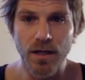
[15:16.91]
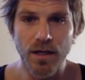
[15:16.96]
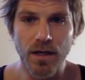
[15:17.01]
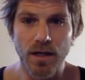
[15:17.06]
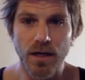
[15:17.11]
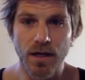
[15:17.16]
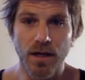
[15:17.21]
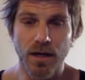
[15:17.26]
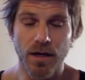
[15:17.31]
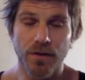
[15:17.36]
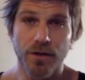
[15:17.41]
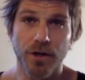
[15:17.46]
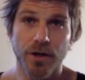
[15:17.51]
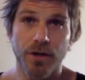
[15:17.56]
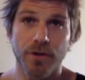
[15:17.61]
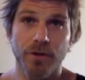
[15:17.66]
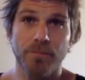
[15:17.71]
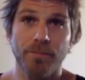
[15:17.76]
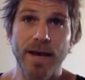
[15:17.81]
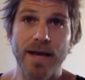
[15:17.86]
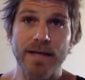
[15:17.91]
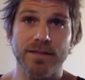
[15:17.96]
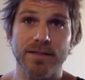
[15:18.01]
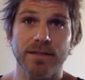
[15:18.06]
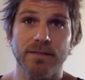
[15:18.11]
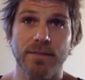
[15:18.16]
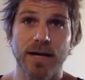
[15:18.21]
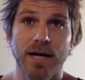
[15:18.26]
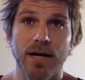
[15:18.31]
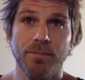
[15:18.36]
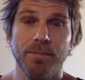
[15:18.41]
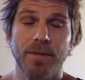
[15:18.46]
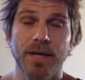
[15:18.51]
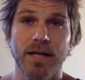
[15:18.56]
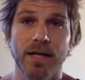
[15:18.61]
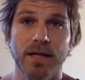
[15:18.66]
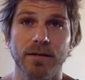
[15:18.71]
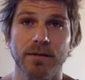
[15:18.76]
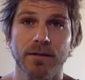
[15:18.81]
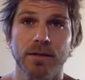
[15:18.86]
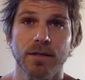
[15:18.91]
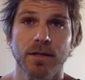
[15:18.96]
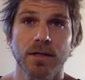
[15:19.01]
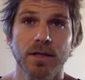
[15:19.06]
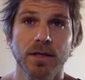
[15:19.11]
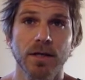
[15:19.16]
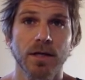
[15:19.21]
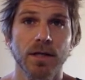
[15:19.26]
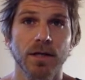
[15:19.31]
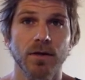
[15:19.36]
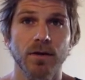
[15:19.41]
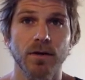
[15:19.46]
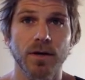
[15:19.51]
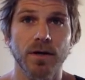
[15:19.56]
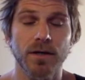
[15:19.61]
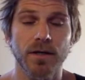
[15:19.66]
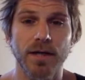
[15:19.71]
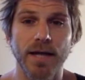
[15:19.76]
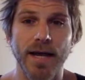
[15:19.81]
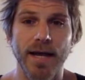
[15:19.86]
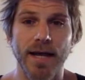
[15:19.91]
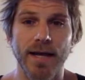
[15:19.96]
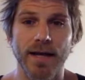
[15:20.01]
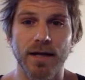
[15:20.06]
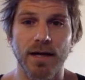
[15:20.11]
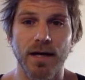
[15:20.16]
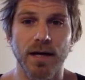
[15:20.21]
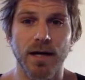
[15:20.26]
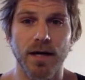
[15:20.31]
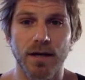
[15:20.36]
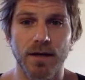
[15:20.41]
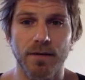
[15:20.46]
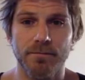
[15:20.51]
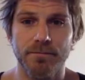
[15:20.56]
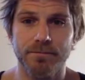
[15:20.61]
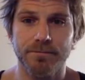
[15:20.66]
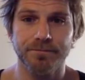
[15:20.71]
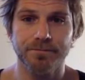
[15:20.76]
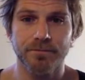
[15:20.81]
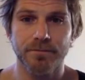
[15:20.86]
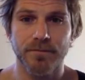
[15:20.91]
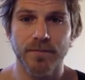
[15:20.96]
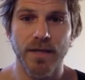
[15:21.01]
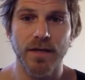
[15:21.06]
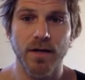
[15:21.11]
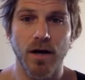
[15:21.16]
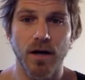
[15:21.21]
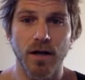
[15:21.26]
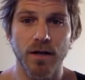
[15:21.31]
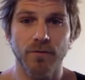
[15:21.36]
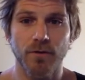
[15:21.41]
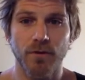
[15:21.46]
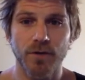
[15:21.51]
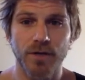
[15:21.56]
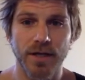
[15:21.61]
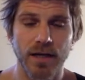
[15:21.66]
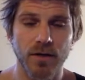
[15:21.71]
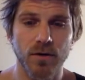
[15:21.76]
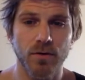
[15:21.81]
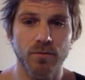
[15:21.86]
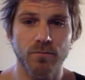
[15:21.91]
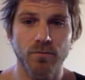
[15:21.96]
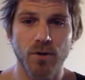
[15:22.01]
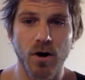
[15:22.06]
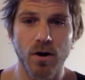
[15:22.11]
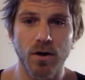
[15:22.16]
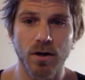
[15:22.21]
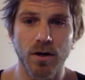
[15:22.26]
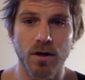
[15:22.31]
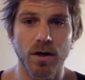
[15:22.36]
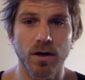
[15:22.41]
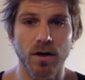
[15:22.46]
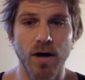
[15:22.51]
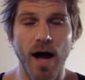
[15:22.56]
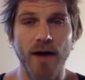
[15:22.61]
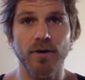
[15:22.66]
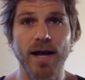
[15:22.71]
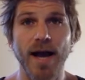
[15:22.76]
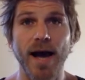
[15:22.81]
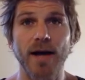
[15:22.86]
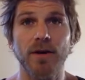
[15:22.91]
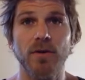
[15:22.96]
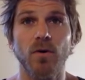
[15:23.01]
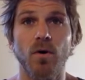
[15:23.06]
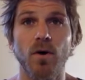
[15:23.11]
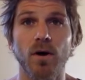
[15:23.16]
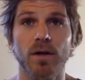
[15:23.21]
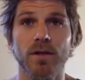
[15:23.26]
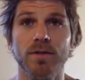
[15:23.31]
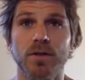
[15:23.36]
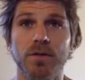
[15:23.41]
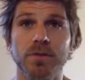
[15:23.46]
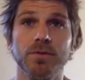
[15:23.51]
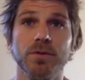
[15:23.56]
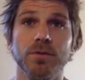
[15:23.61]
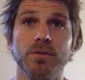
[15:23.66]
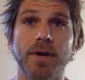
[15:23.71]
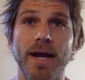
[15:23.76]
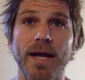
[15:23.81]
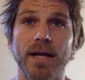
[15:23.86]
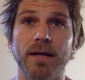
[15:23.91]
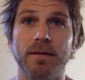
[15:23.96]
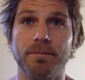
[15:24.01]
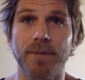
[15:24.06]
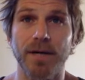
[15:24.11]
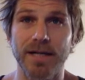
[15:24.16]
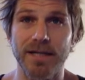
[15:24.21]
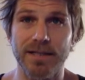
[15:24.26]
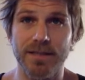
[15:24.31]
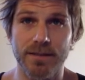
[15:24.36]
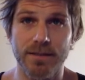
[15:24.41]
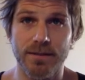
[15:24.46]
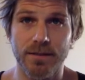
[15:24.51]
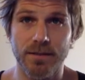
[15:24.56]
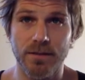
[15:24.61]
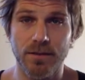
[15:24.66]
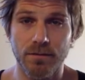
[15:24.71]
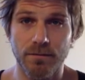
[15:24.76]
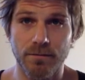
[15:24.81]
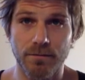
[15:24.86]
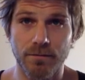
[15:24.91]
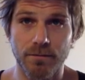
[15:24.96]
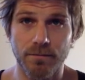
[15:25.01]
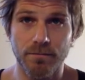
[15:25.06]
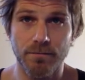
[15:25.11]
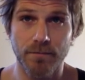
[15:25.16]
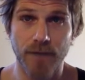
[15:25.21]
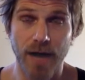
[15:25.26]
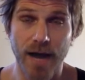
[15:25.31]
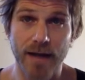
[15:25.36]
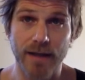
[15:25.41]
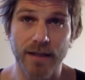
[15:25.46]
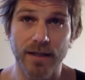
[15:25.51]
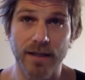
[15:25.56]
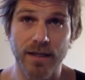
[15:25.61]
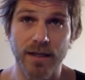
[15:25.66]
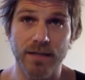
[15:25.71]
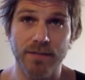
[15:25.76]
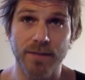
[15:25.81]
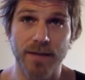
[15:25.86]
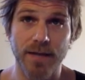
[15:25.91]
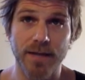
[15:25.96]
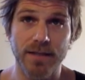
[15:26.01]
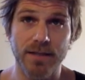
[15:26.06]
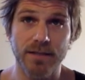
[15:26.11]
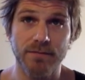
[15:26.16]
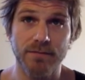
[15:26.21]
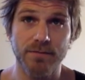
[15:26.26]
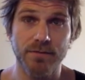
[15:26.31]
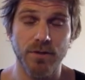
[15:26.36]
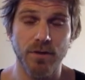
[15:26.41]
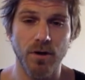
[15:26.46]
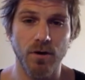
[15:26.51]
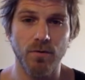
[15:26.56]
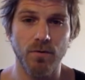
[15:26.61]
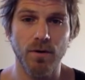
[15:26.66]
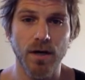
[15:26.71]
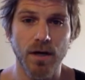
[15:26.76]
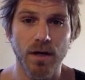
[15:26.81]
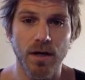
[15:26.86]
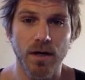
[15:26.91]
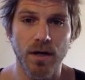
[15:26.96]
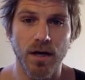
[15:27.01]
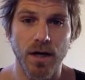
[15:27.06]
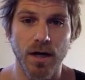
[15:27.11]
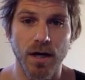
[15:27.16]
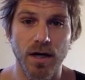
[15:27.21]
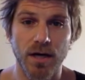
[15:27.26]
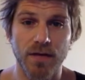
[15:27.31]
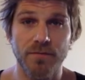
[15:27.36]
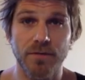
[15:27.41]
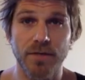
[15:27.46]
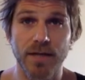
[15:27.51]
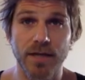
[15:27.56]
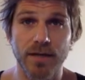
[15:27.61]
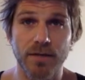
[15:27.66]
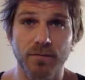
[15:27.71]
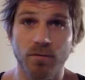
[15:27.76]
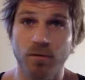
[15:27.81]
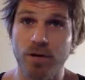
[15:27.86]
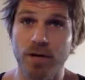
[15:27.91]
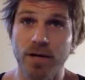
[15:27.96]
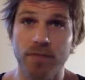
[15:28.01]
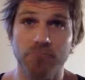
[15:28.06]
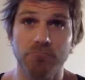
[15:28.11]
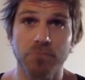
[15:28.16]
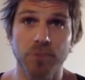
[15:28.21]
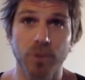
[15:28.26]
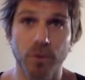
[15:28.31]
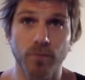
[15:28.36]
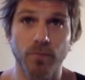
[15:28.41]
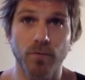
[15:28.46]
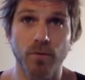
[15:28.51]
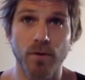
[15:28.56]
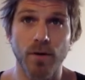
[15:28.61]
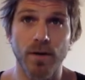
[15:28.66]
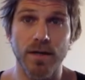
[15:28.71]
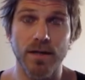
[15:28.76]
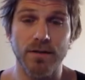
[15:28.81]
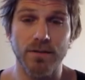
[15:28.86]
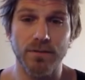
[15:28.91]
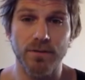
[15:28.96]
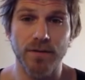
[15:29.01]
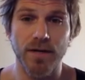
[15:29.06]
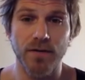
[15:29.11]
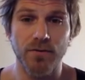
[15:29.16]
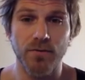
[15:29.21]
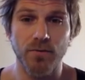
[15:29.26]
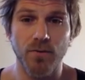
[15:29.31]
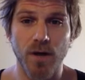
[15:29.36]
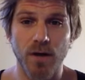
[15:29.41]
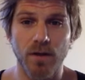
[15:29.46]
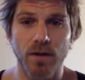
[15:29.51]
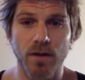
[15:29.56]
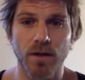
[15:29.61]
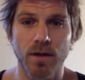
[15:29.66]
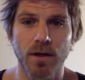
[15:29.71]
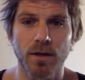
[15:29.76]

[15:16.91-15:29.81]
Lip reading: They're the best in my opinion. Coconut and olive oil, you can't go wrong. Avocado oil is also great, but it's highly expensive. So if you can afford it, go for it. It's great as well.